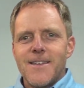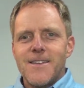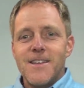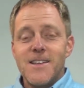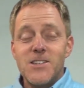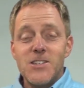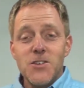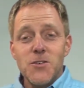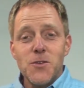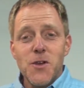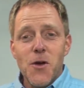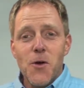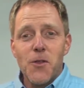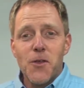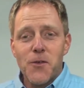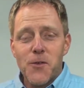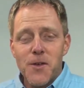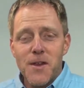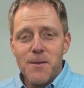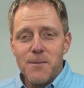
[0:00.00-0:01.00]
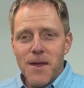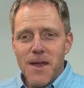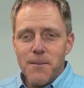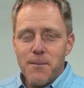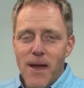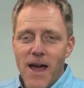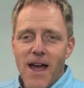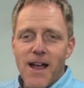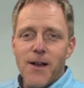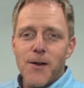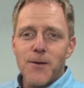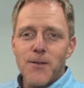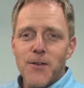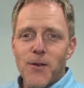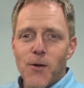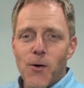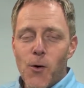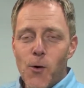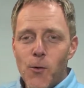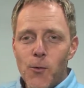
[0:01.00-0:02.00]
Did you know the Green Bay Packers
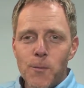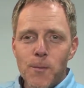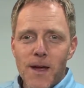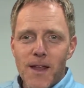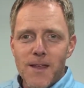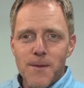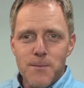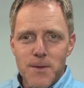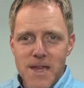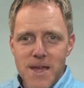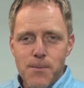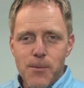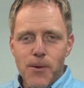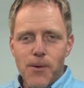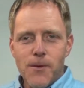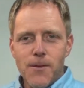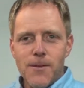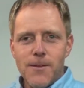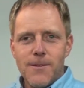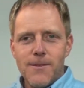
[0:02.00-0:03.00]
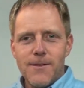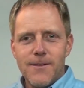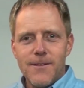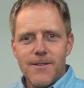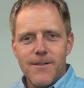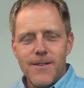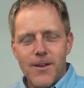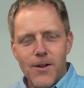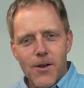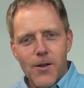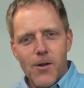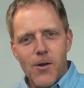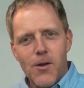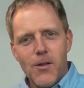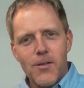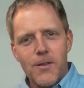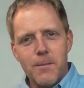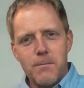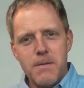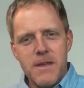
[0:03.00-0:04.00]
are owned by the people? They're
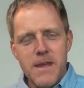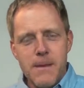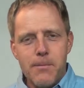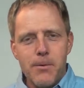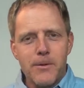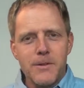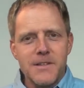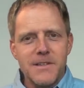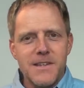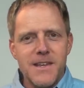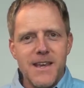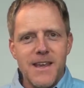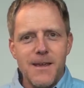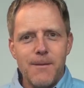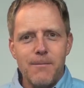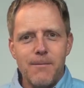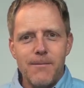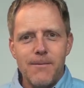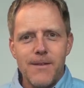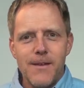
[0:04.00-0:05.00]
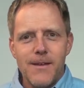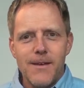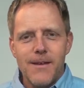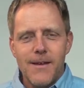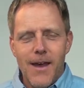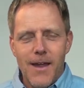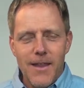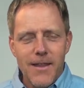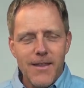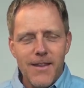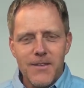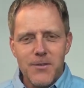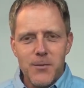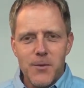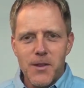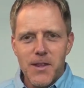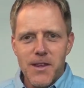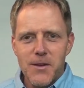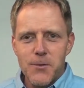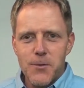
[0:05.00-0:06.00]
called the People's Team. I think that's
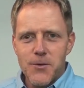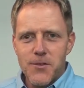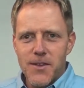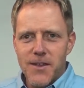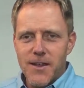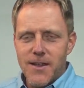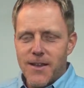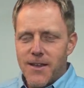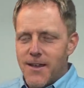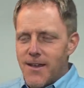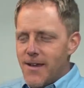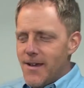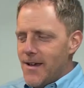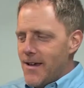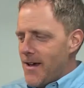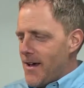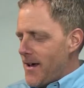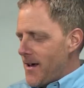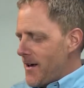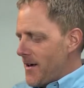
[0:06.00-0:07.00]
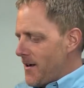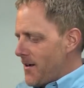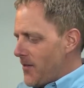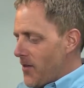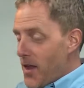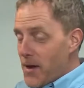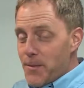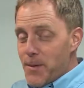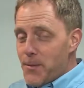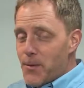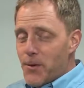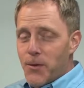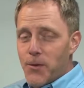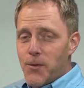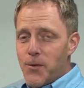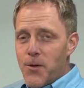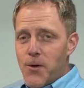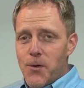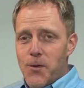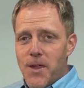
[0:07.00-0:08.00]
really interesting. A lot of people
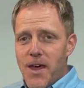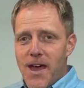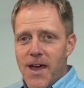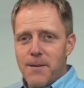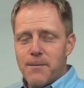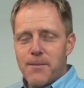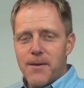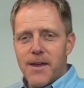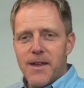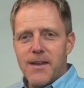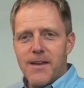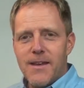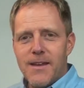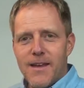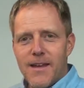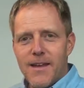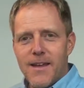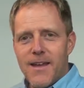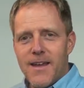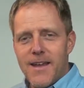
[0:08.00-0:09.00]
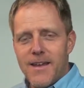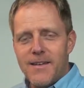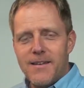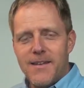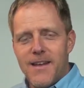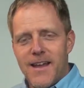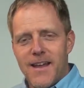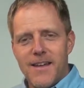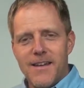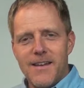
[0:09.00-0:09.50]
don't know that, but and